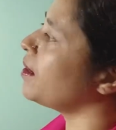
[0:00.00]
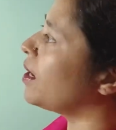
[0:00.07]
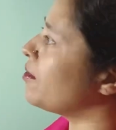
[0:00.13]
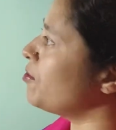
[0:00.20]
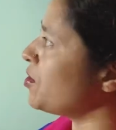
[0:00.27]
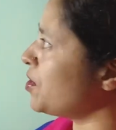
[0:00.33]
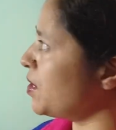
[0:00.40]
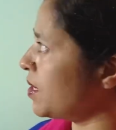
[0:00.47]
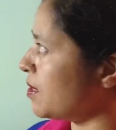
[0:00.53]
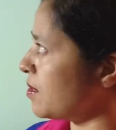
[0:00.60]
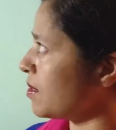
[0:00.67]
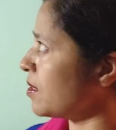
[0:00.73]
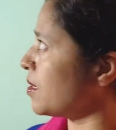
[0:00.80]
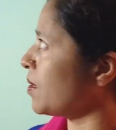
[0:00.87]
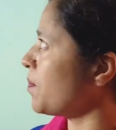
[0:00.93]

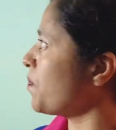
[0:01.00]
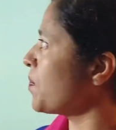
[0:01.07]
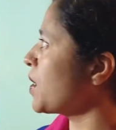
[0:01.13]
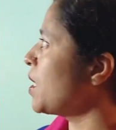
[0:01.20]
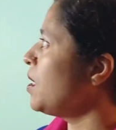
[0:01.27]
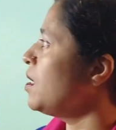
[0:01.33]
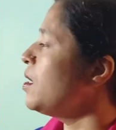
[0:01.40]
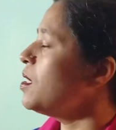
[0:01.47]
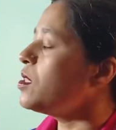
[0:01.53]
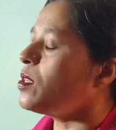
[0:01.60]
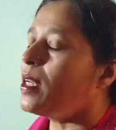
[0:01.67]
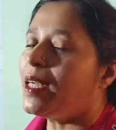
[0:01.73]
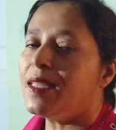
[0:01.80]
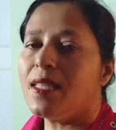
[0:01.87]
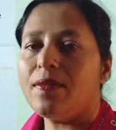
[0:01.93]
efficiency. So
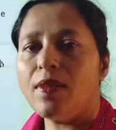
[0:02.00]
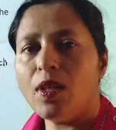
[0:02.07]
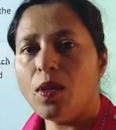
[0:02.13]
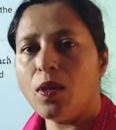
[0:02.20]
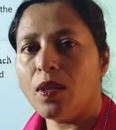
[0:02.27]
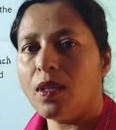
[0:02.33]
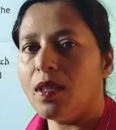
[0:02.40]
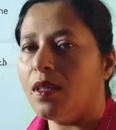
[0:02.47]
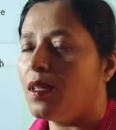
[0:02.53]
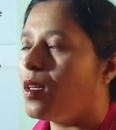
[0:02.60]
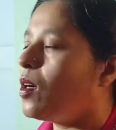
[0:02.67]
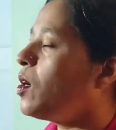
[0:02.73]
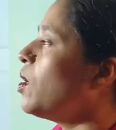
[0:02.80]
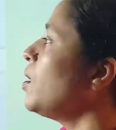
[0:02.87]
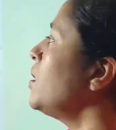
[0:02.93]
let's have a look
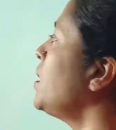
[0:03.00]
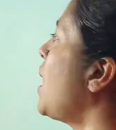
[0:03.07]
on